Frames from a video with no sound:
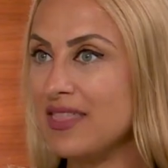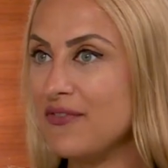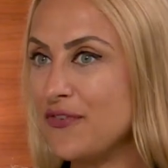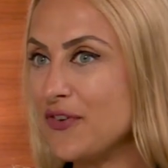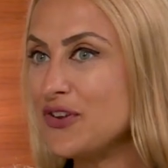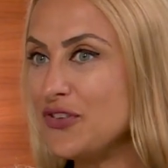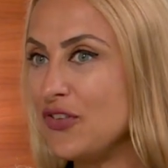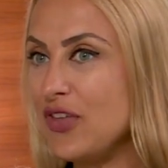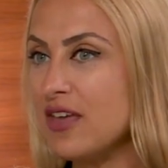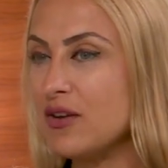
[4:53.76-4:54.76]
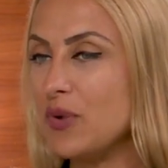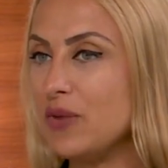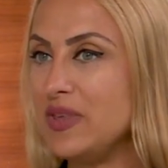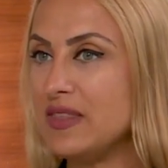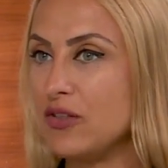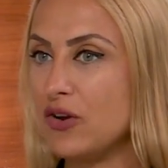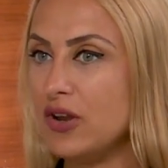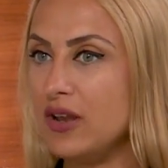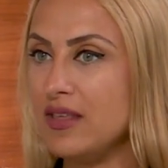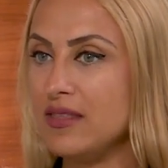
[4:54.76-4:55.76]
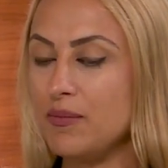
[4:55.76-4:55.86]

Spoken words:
In the first year when we started,